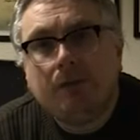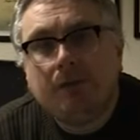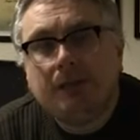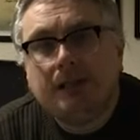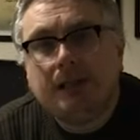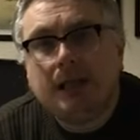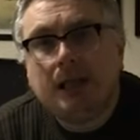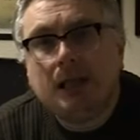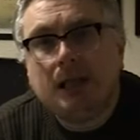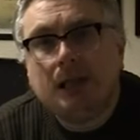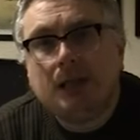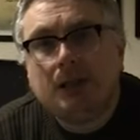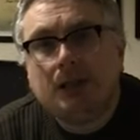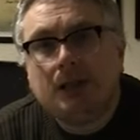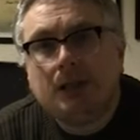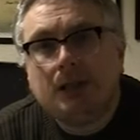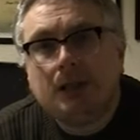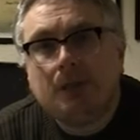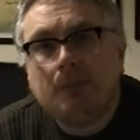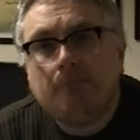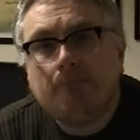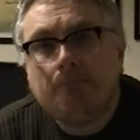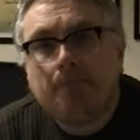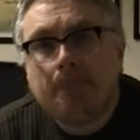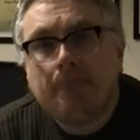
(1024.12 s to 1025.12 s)
entitled
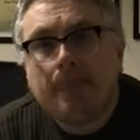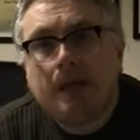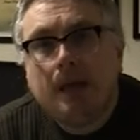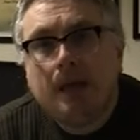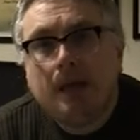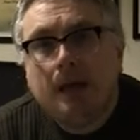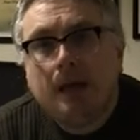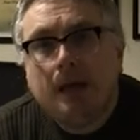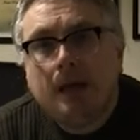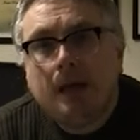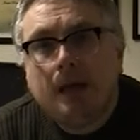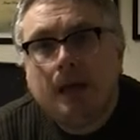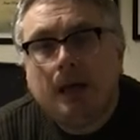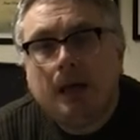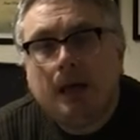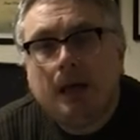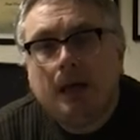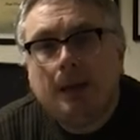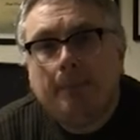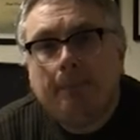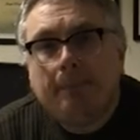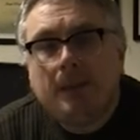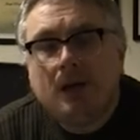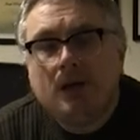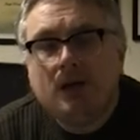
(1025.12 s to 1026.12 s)
to,
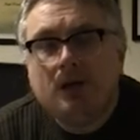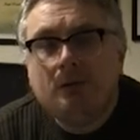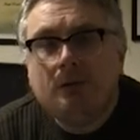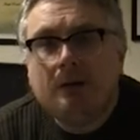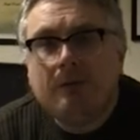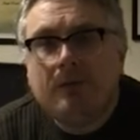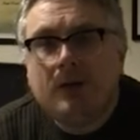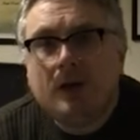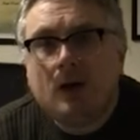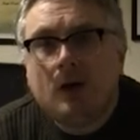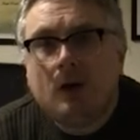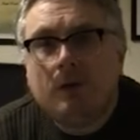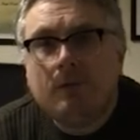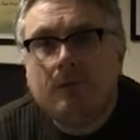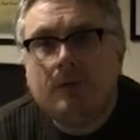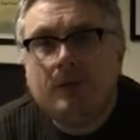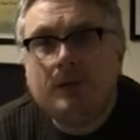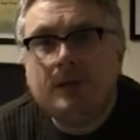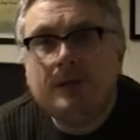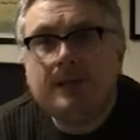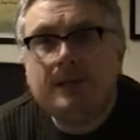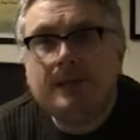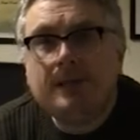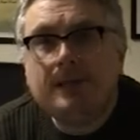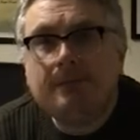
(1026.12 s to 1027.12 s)
and you have the
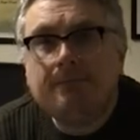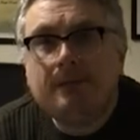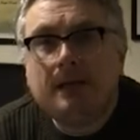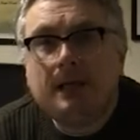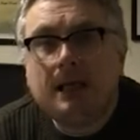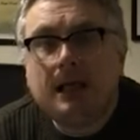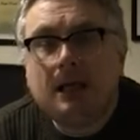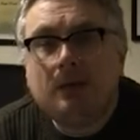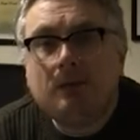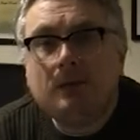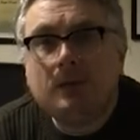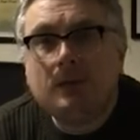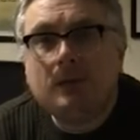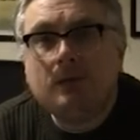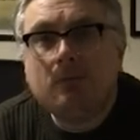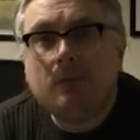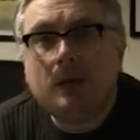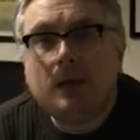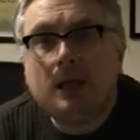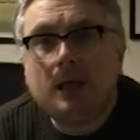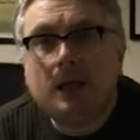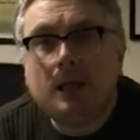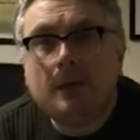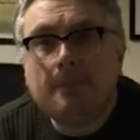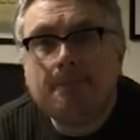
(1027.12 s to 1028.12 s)
confidence to speak out as
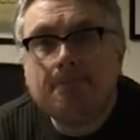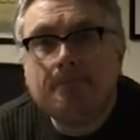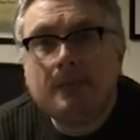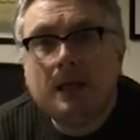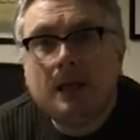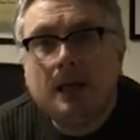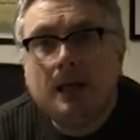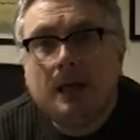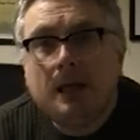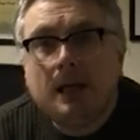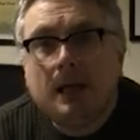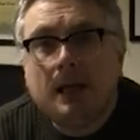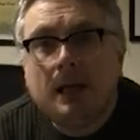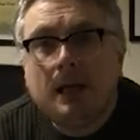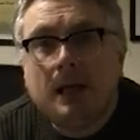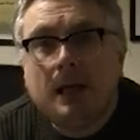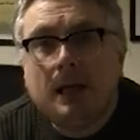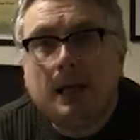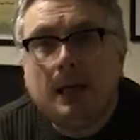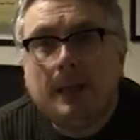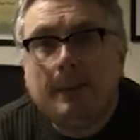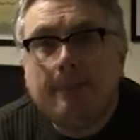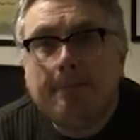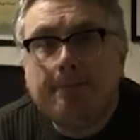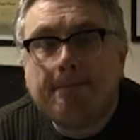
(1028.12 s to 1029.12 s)
well
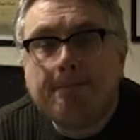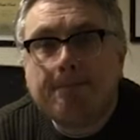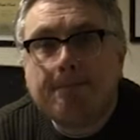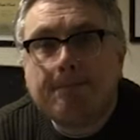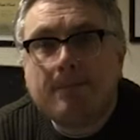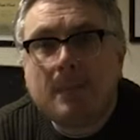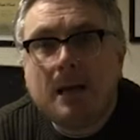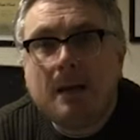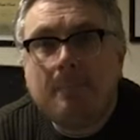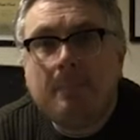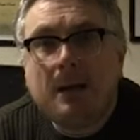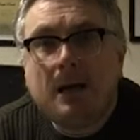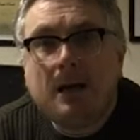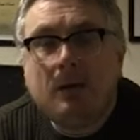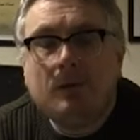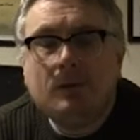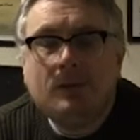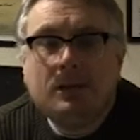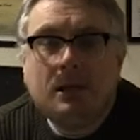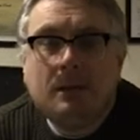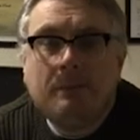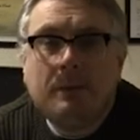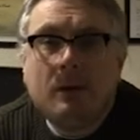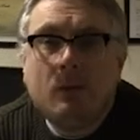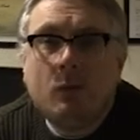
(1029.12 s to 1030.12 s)

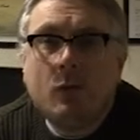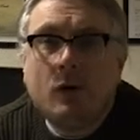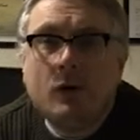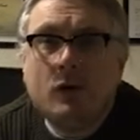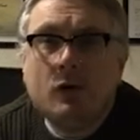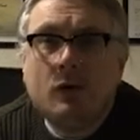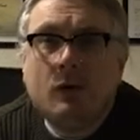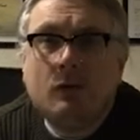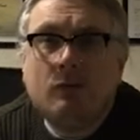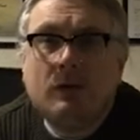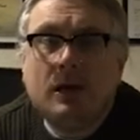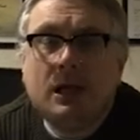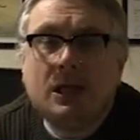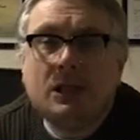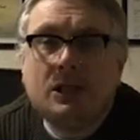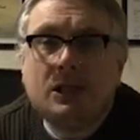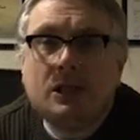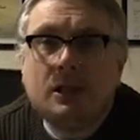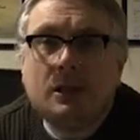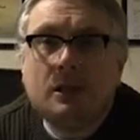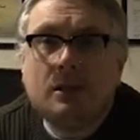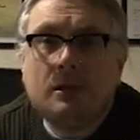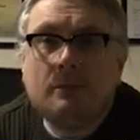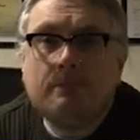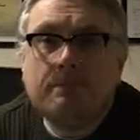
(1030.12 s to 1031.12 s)
about what your rights
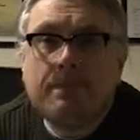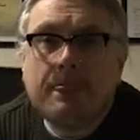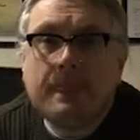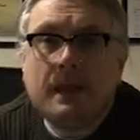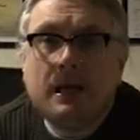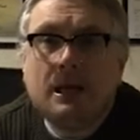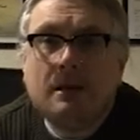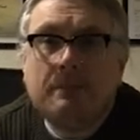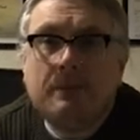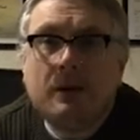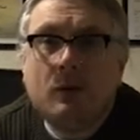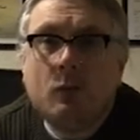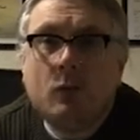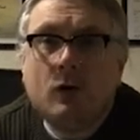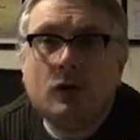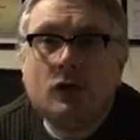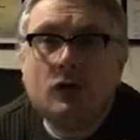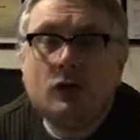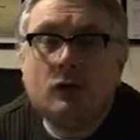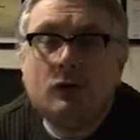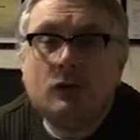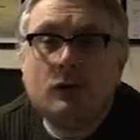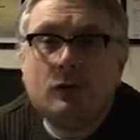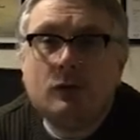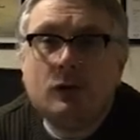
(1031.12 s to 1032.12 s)
are and about what
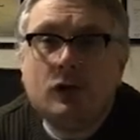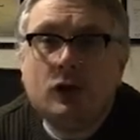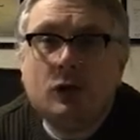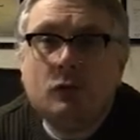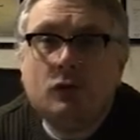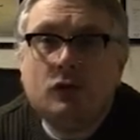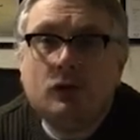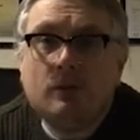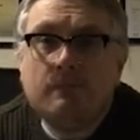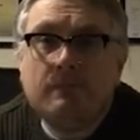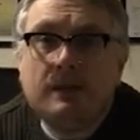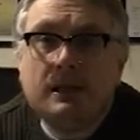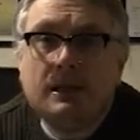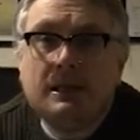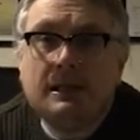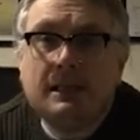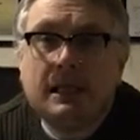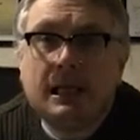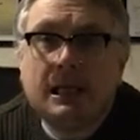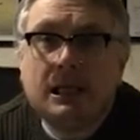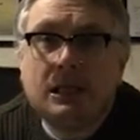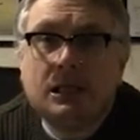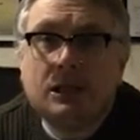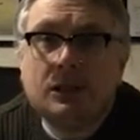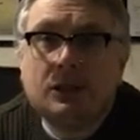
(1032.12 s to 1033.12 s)
you should be
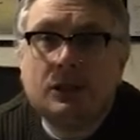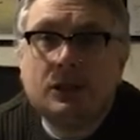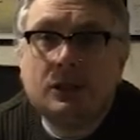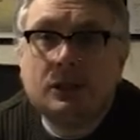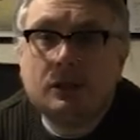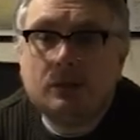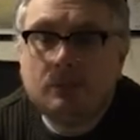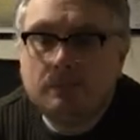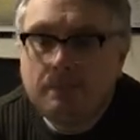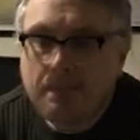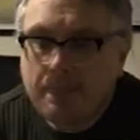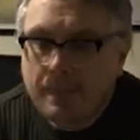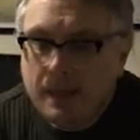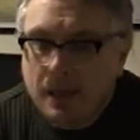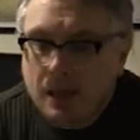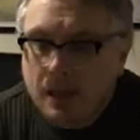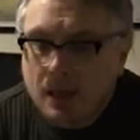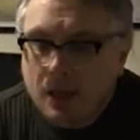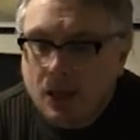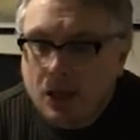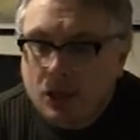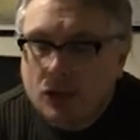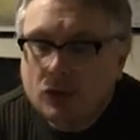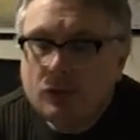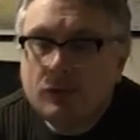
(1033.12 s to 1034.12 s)
entitled to.
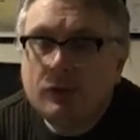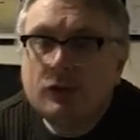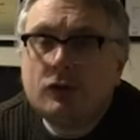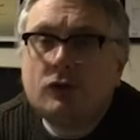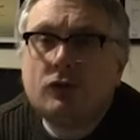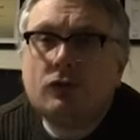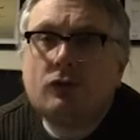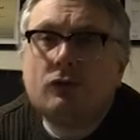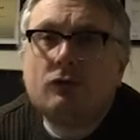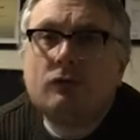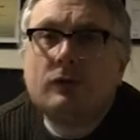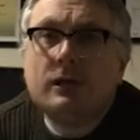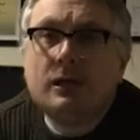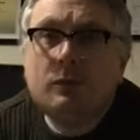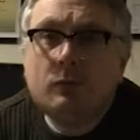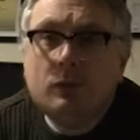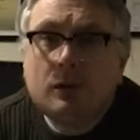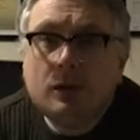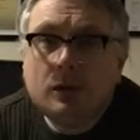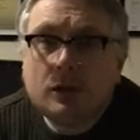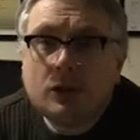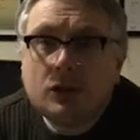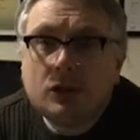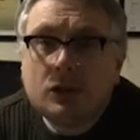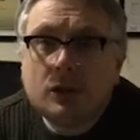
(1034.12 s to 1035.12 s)
So there's 3
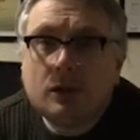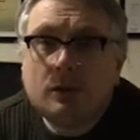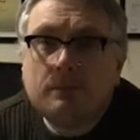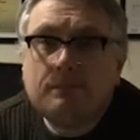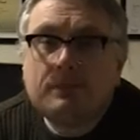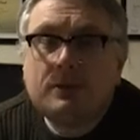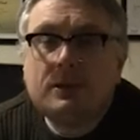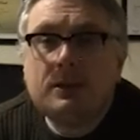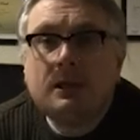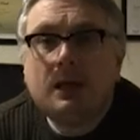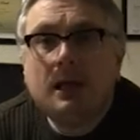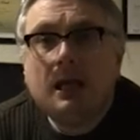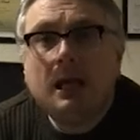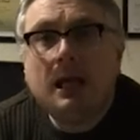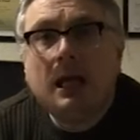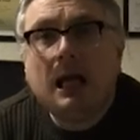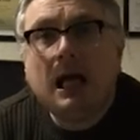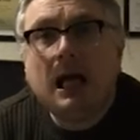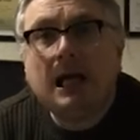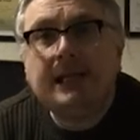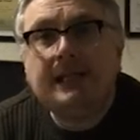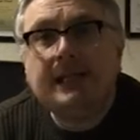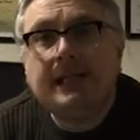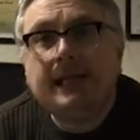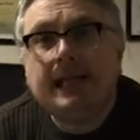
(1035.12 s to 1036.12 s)
workshops
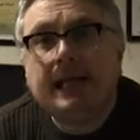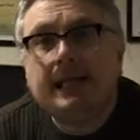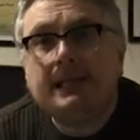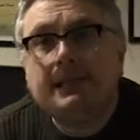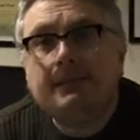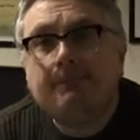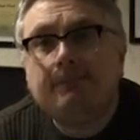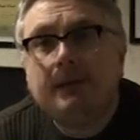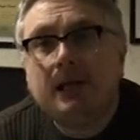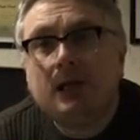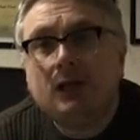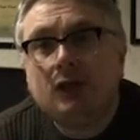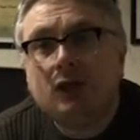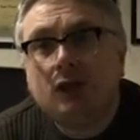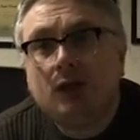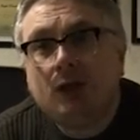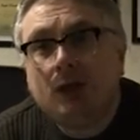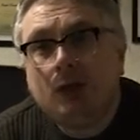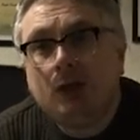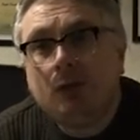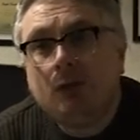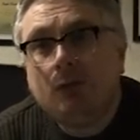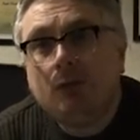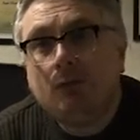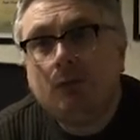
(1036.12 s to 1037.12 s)
and you get to pick
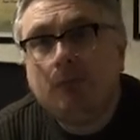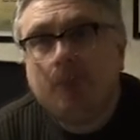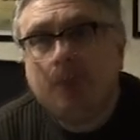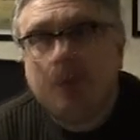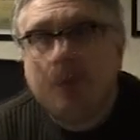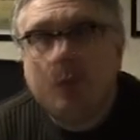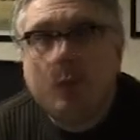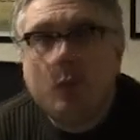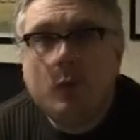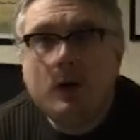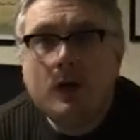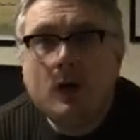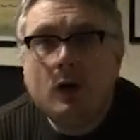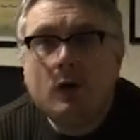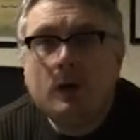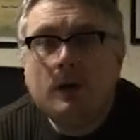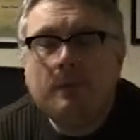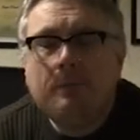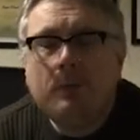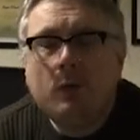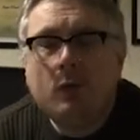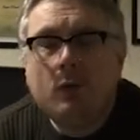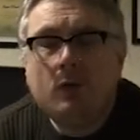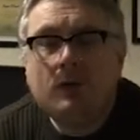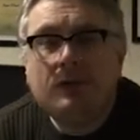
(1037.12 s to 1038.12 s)
2. We are going to
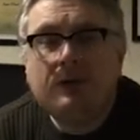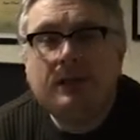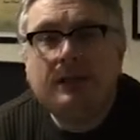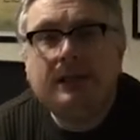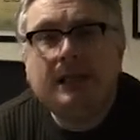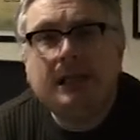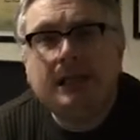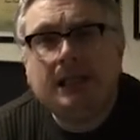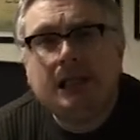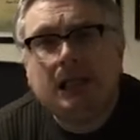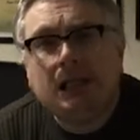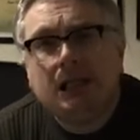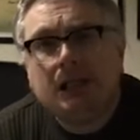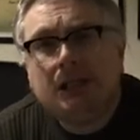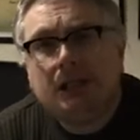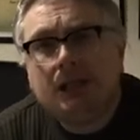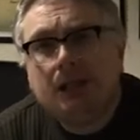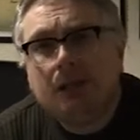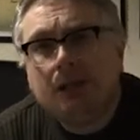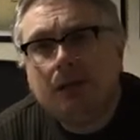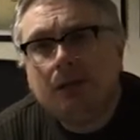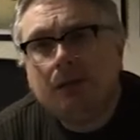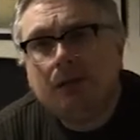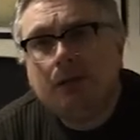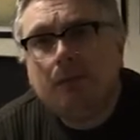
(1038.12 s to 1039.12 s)
post the details
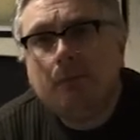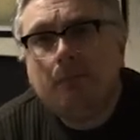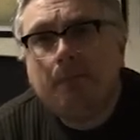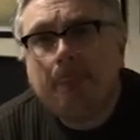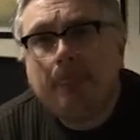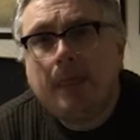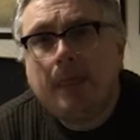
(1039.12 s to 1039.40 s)
to you